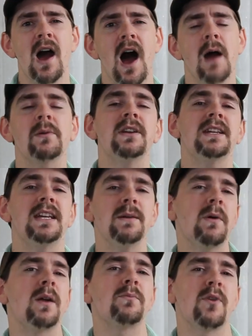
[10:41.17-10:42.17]
I'm gonna
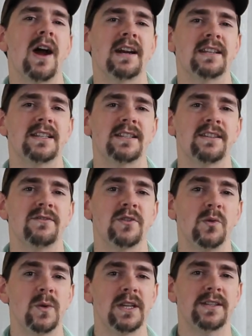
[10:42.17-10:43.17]
keep on practicing for
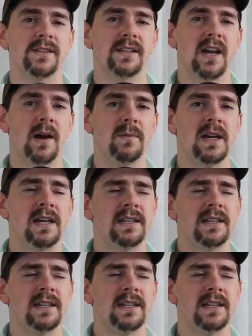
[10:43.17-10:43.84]
the weeks to come